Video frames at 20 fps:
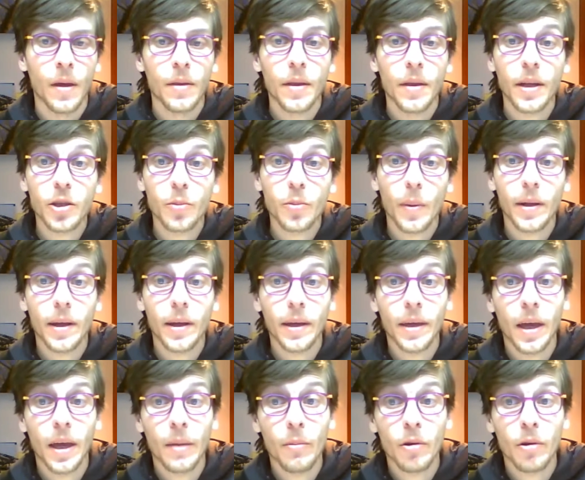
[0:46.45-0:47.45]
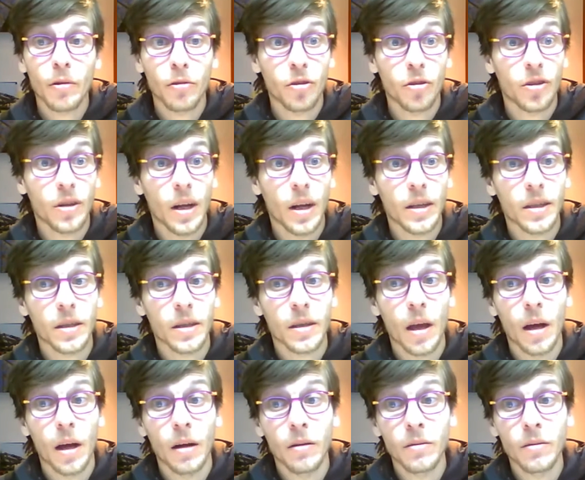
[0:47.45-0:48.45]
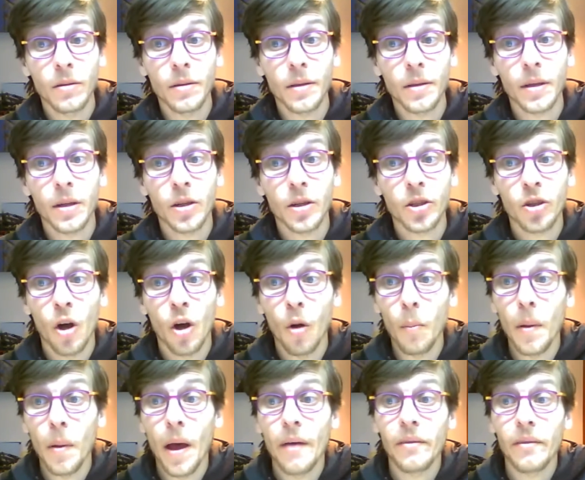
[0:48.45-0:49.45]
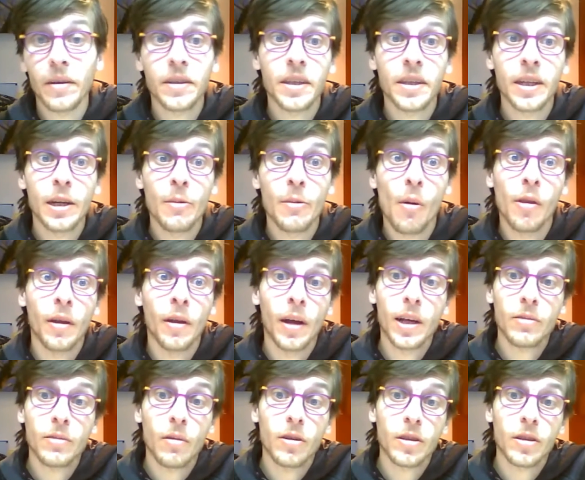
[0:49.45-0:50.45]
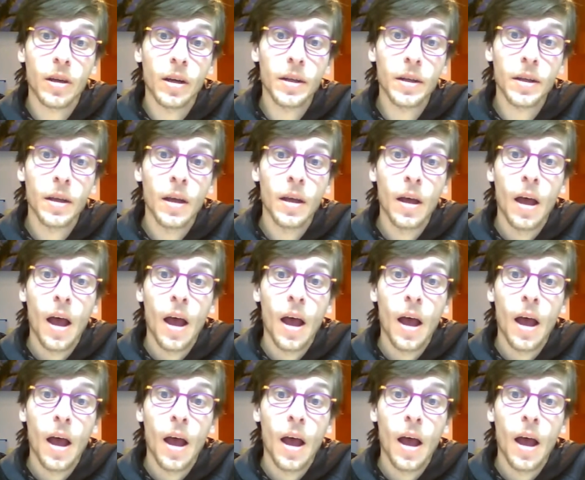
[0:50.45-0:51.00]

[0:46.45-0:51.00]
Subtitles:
That's when I came across Classics Hound in a shop, having seen him on the Hasbro site,